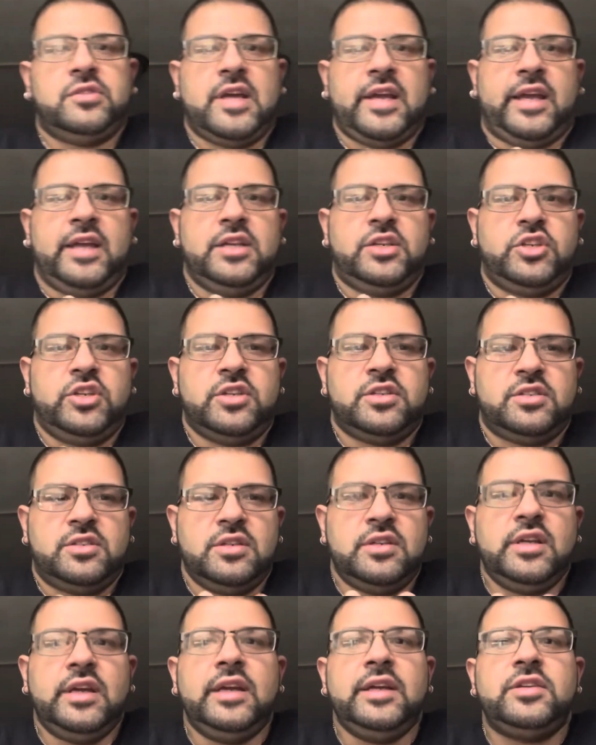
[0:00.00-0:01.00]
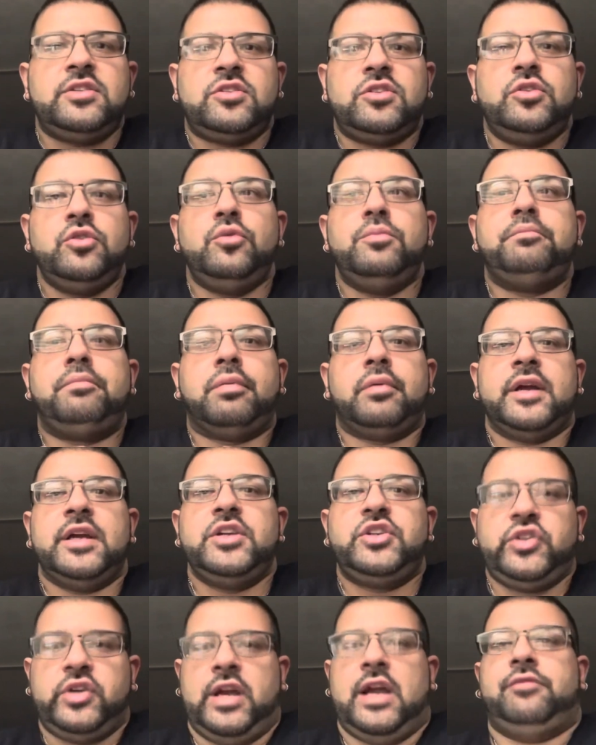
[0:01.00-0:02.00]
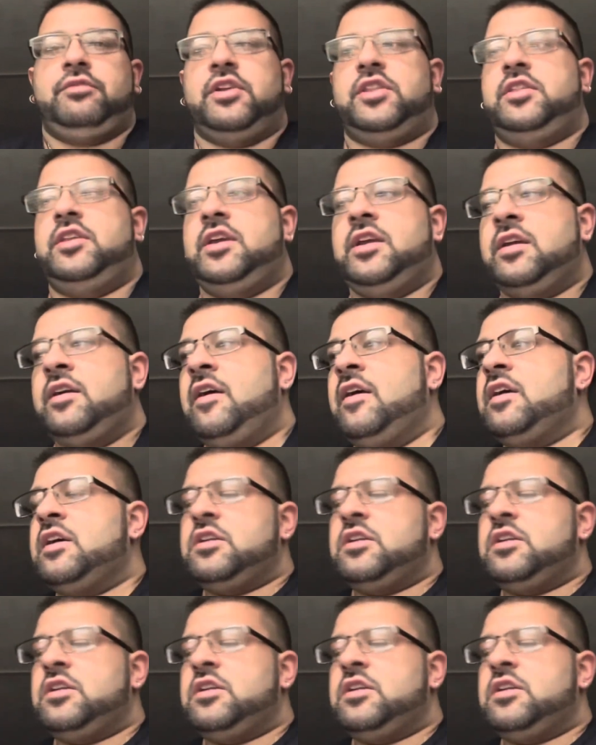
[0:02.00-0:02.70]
like it just needs to bridge everything,